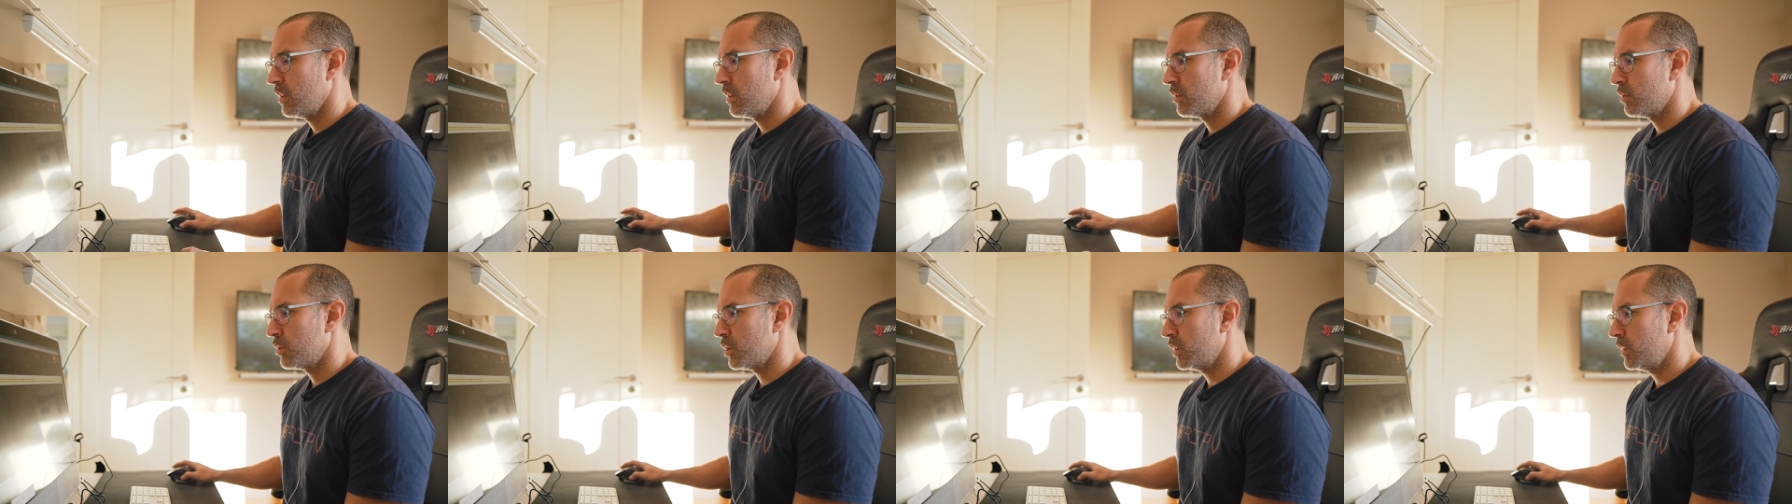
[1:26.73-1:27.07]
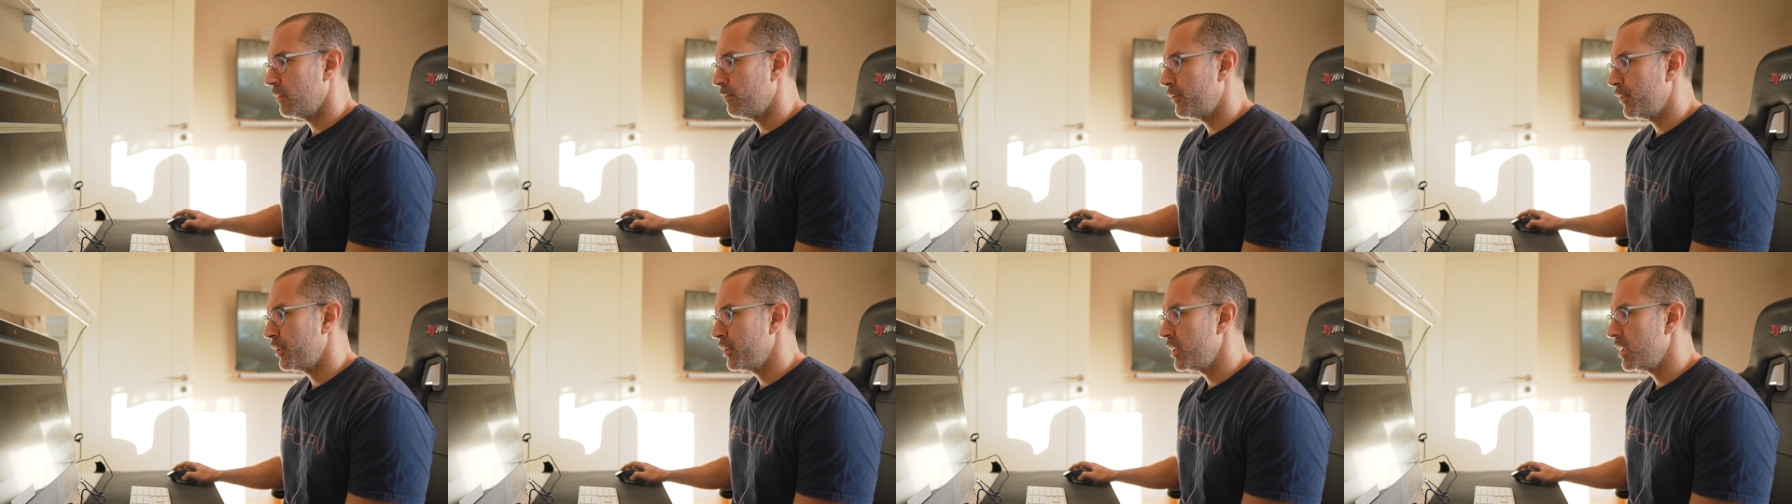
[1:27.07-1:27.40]
So
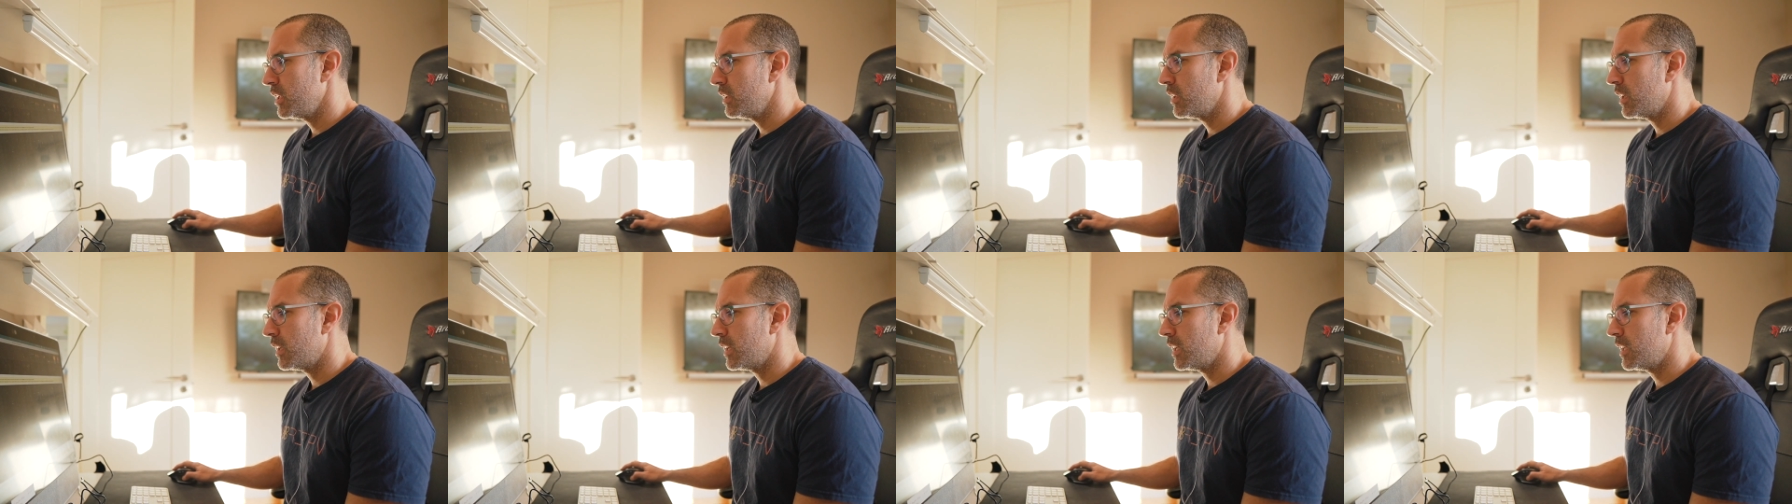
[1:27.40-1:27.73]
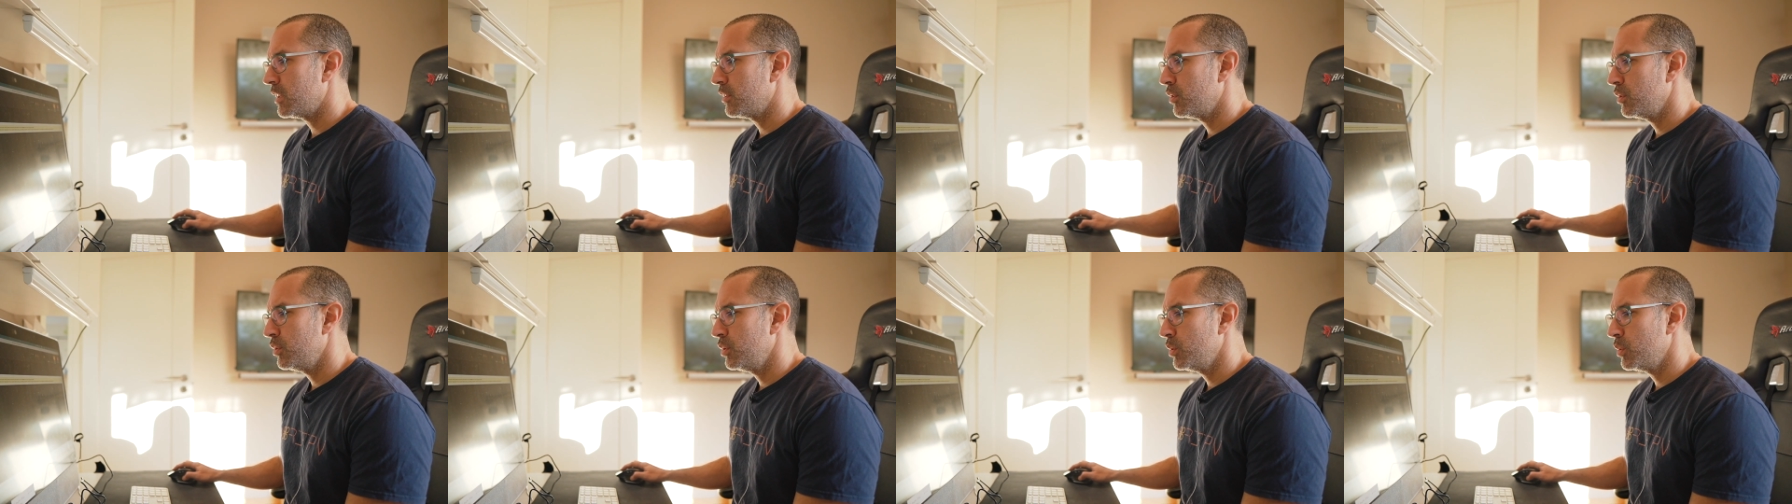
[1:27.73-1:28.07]
the first thing that I
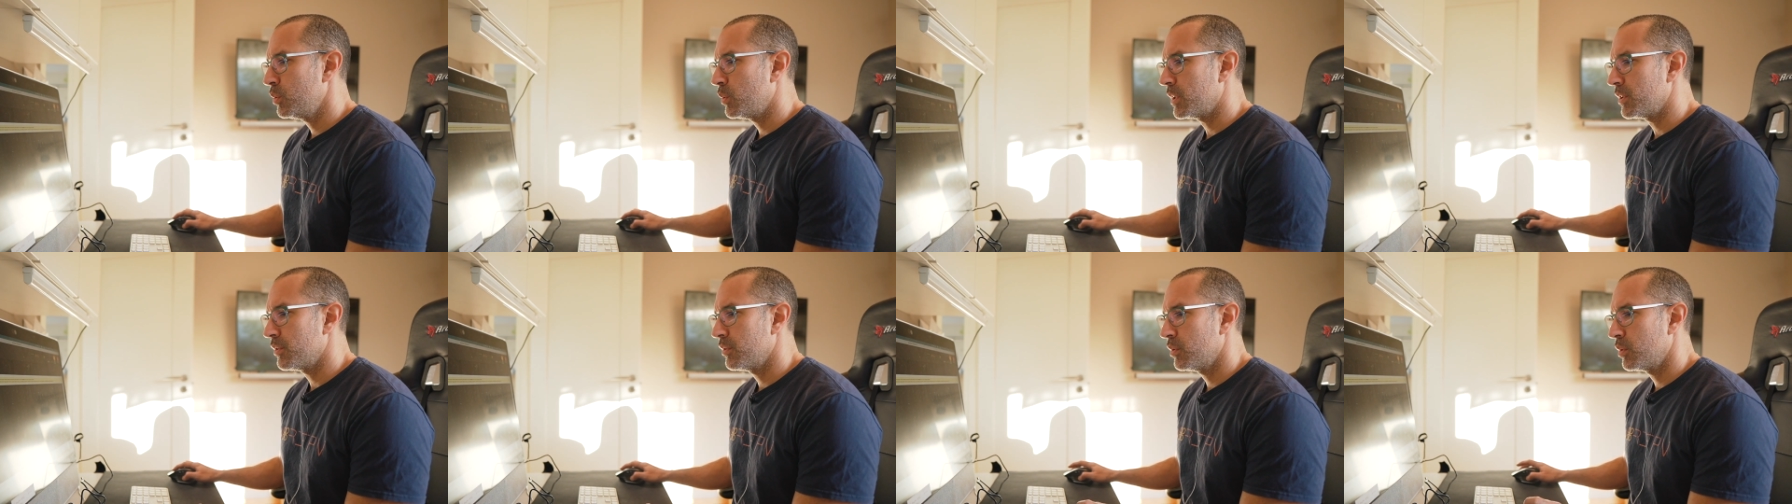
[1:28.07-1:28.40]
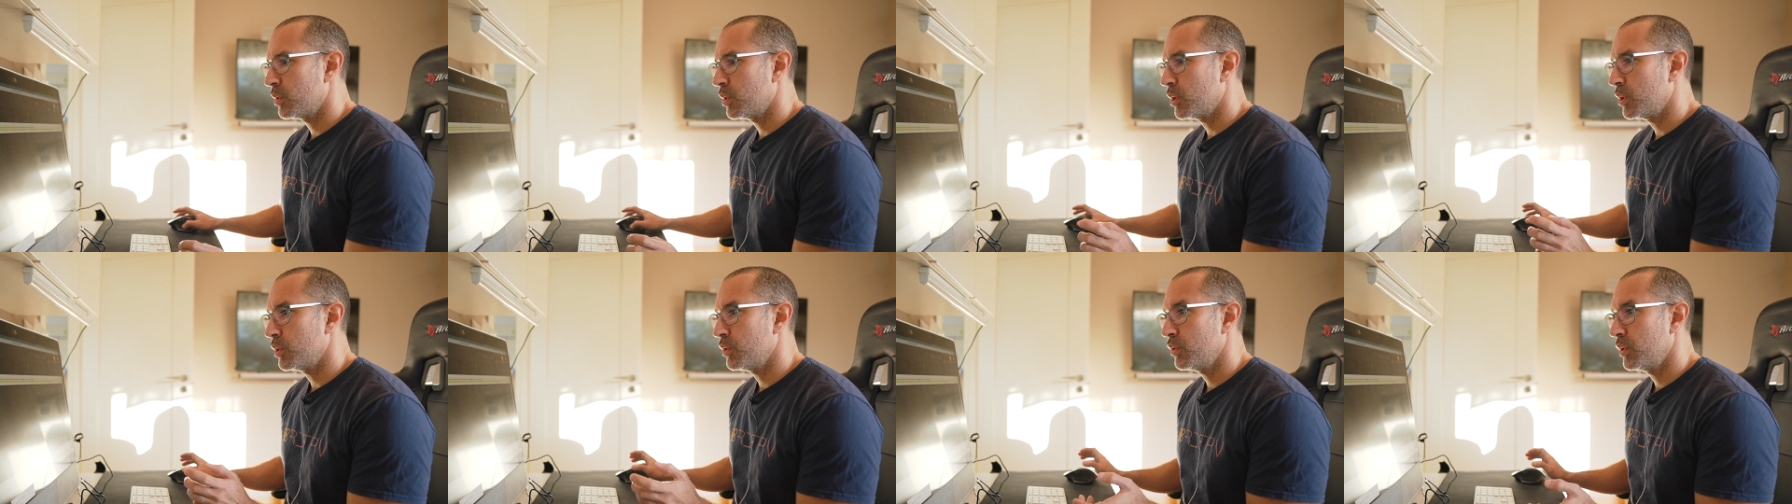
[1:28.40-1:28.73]
had to do was to
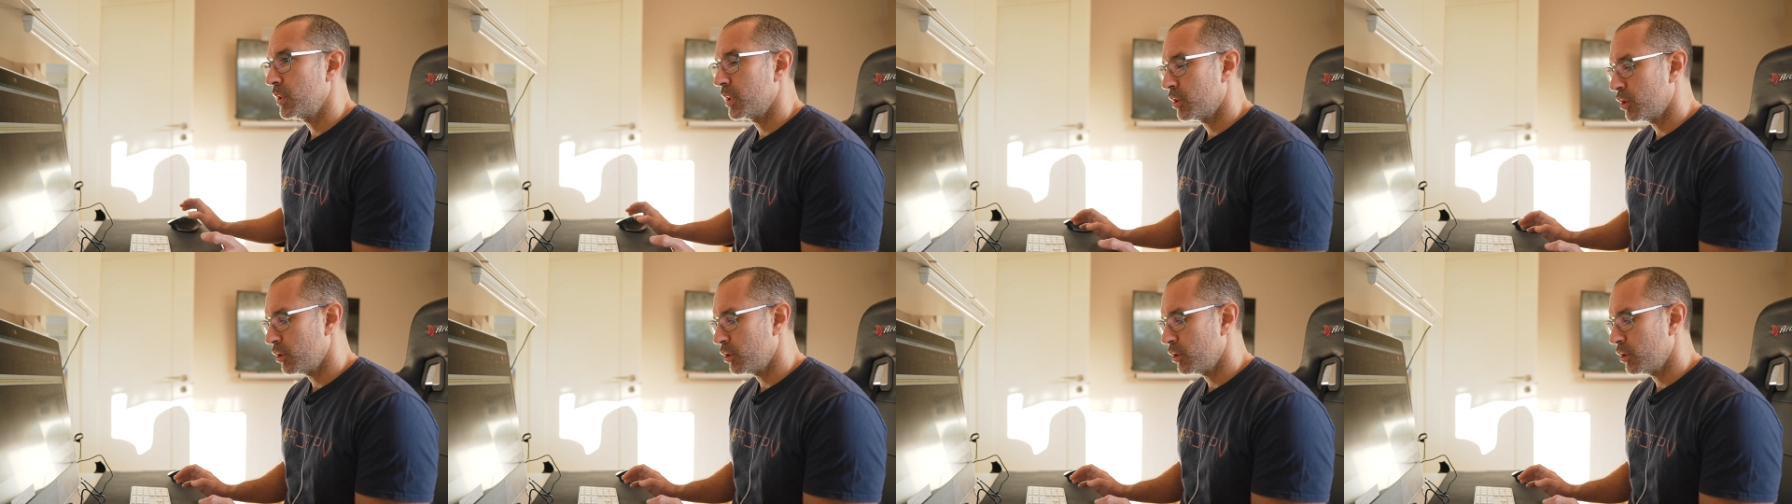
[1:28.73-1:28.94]
go to the